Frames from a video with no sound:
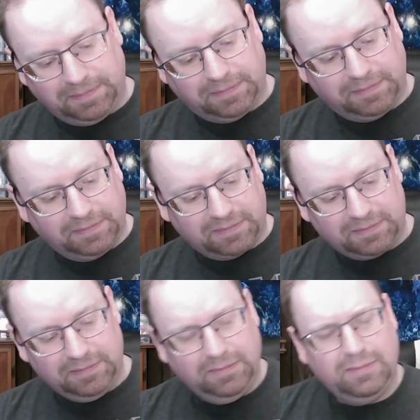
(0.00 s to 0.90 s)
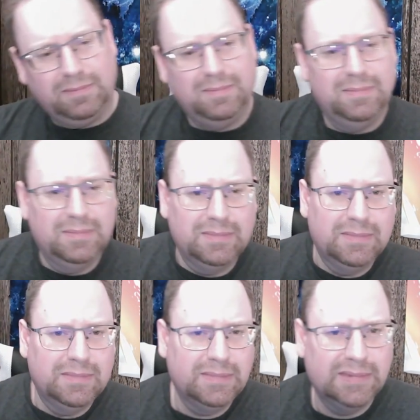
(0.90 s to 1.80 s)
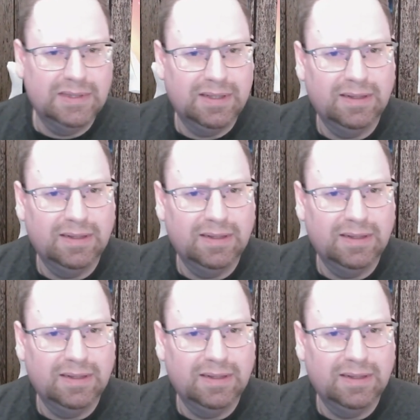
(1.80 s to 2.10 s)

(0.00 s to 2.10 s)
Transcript: Nothing is said.